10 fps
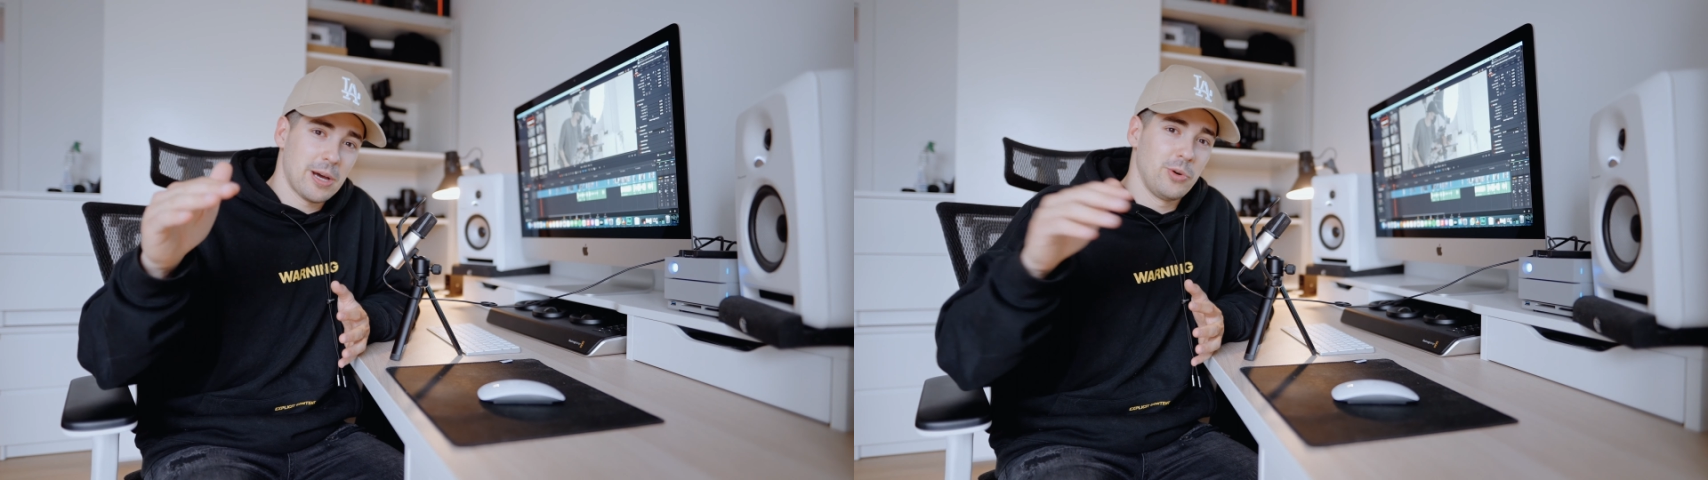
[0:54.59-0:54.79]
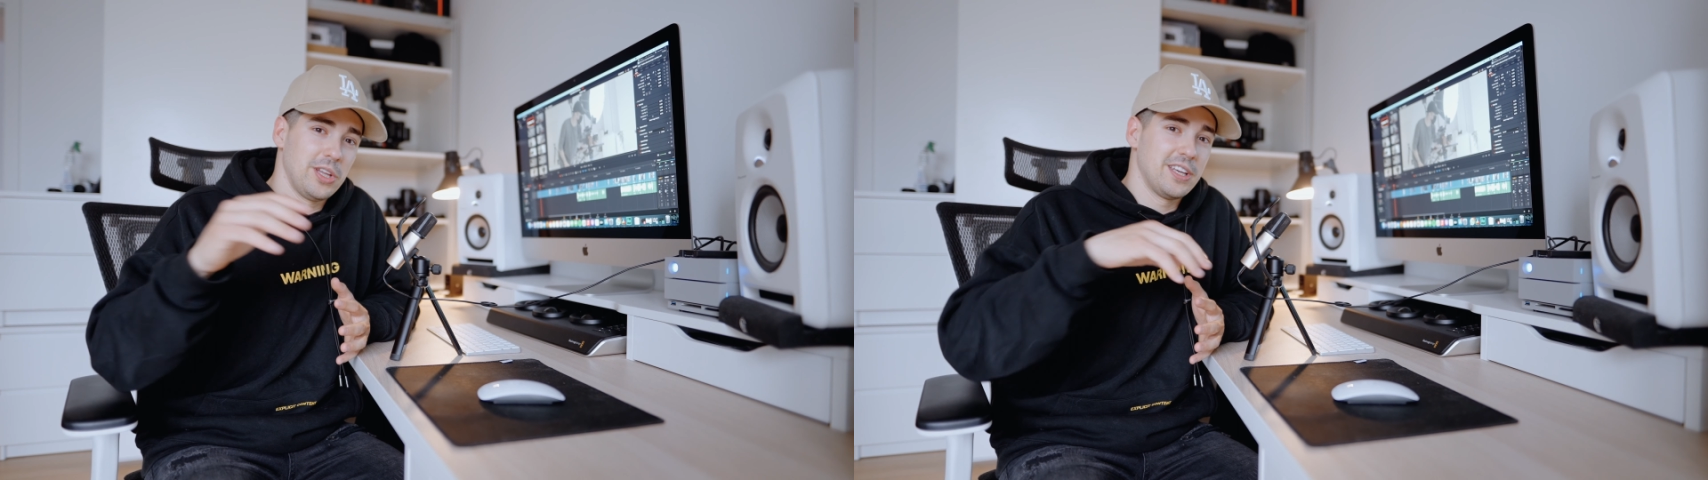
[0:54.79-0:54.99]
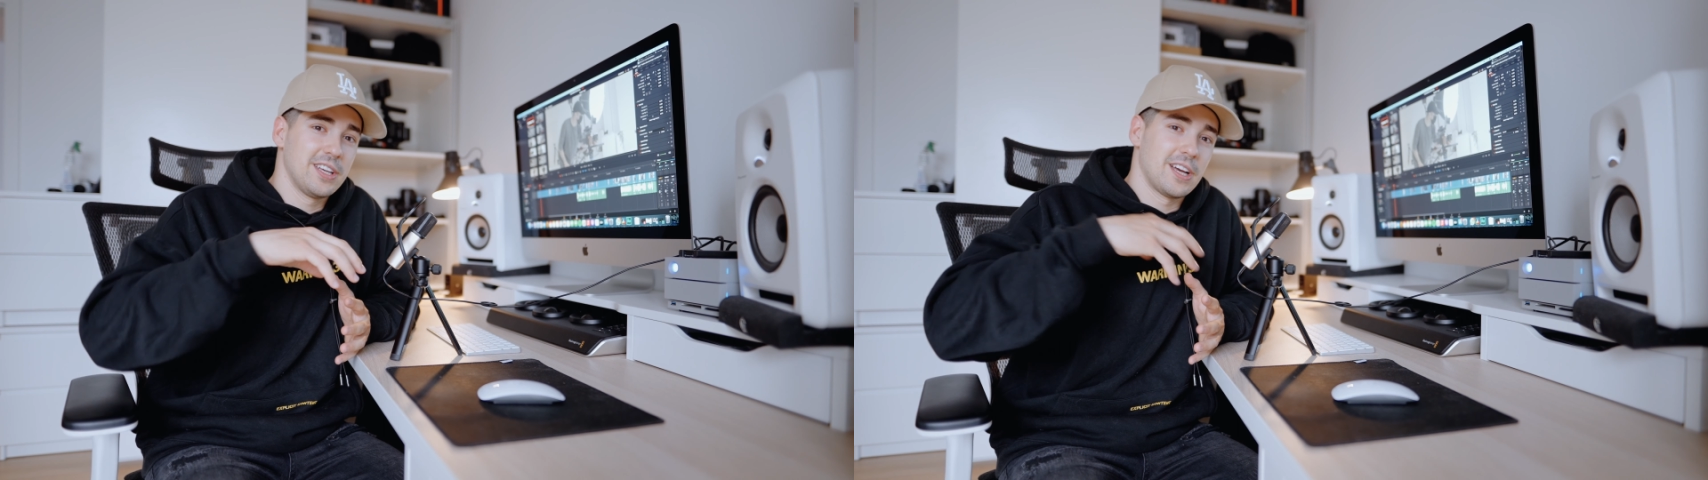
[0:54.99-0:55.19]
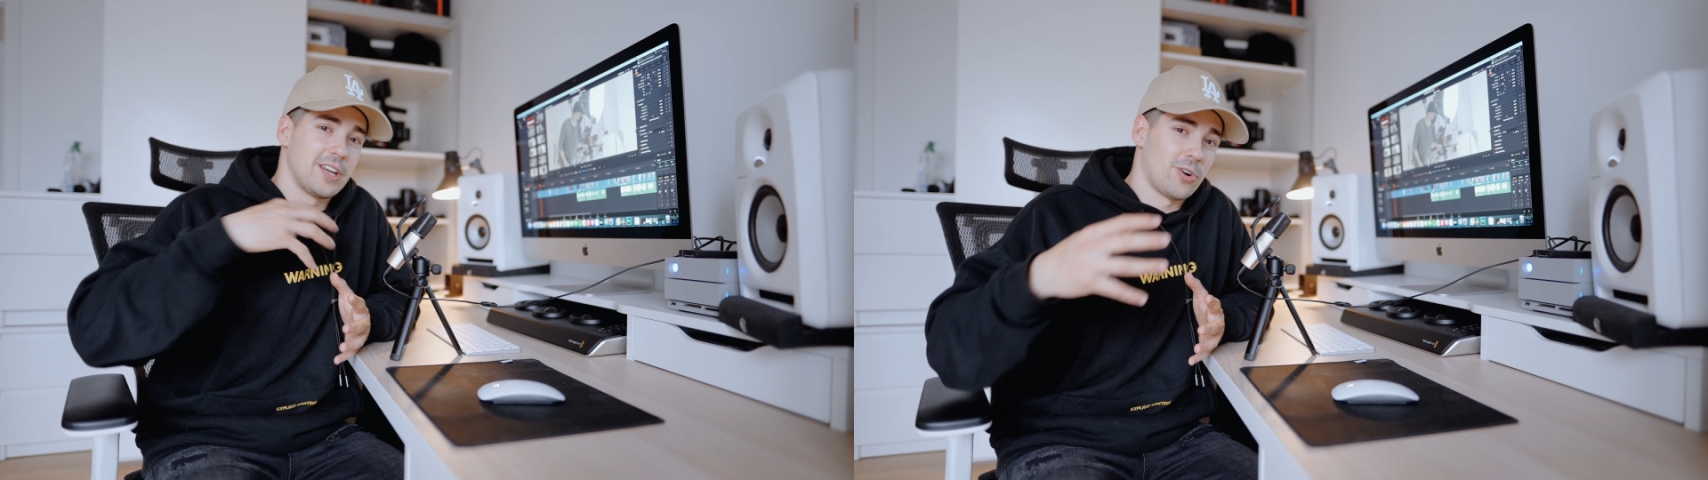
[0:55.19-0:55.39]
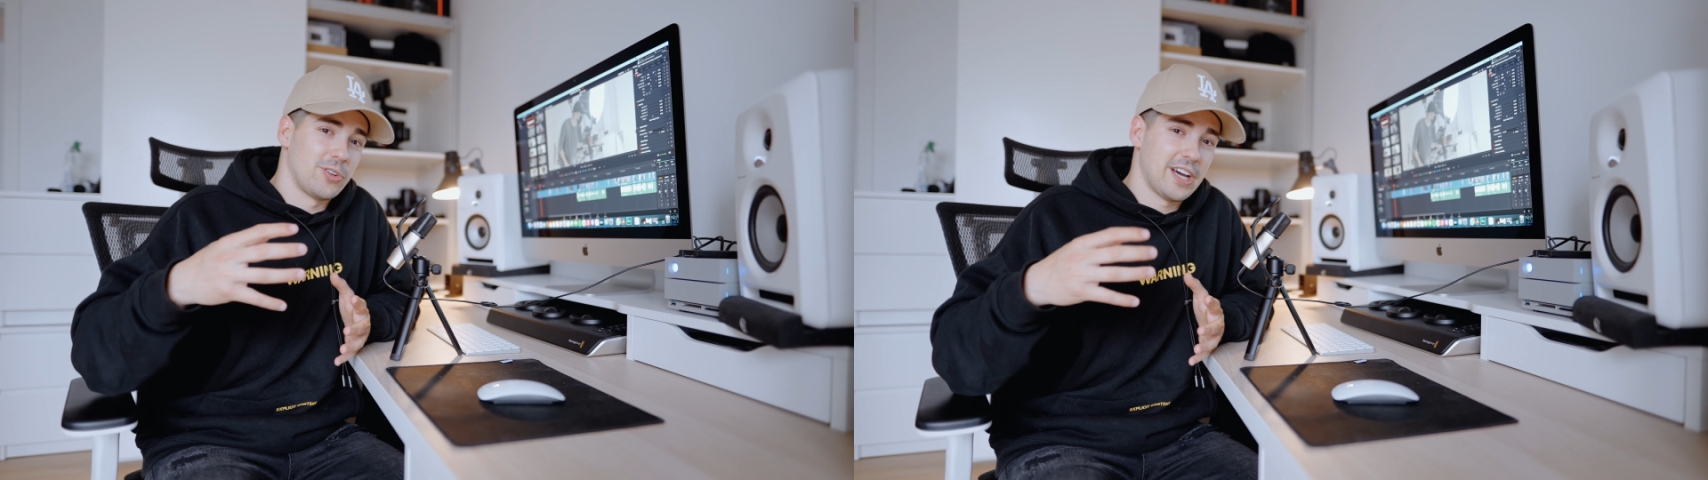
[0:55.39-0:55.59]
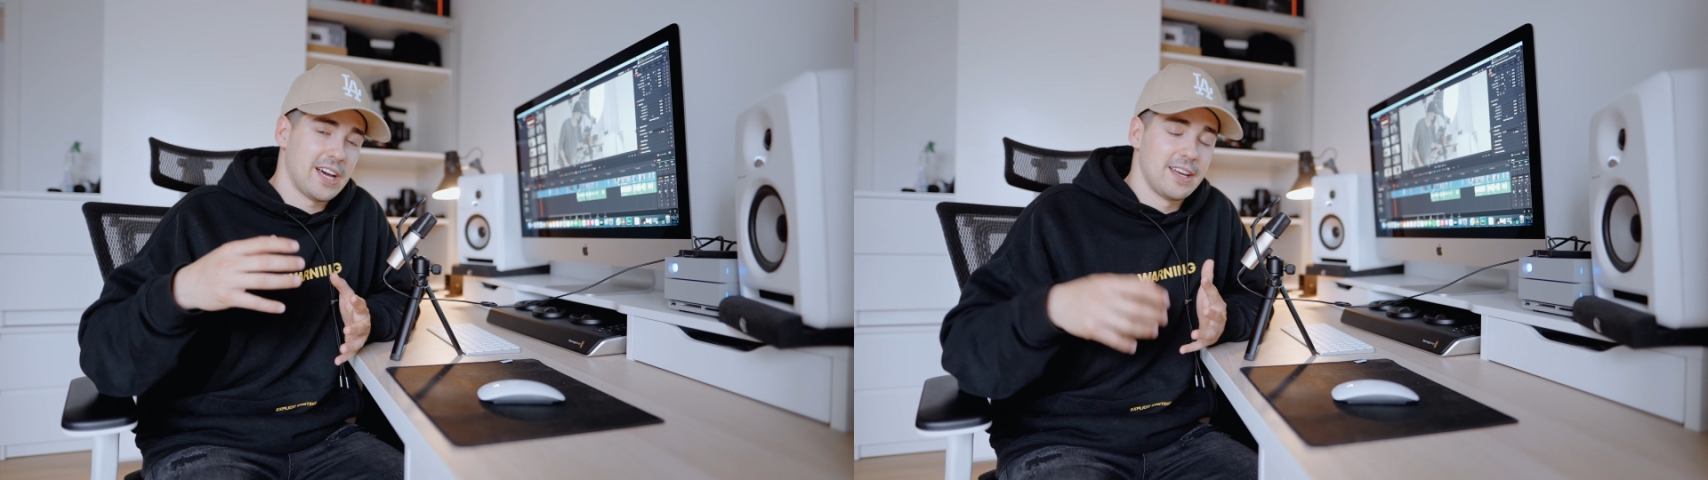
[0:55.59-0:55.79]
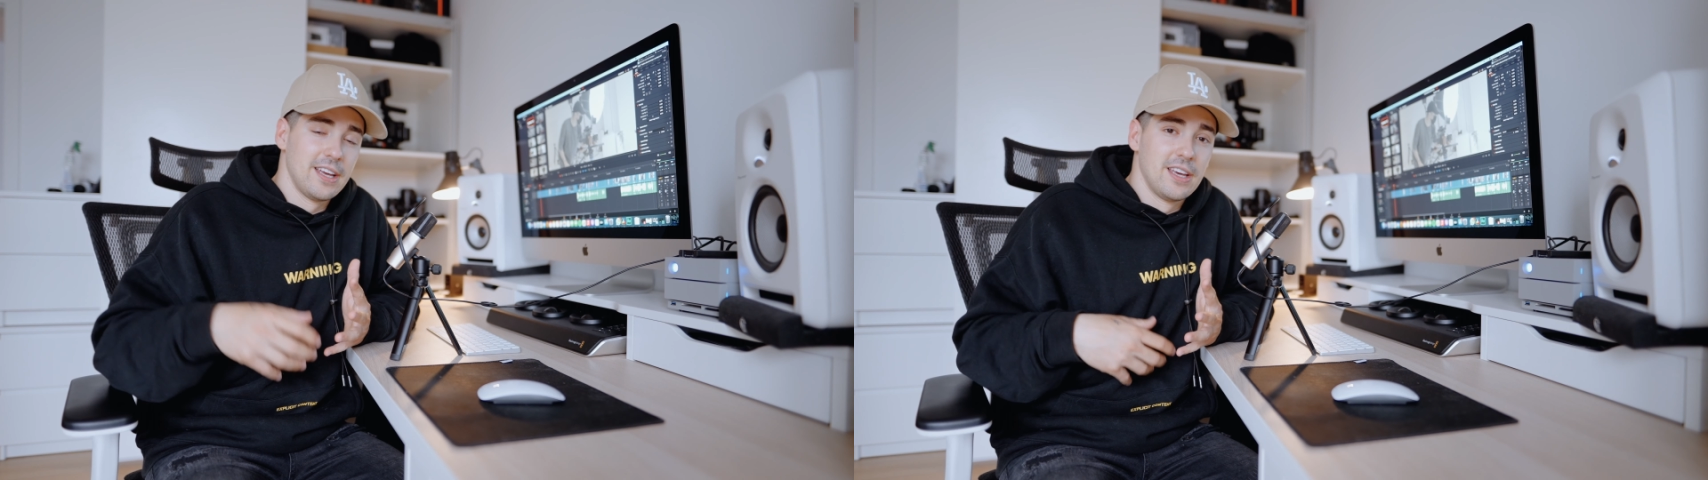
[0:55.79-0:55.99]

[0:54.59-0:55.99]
we did and all that.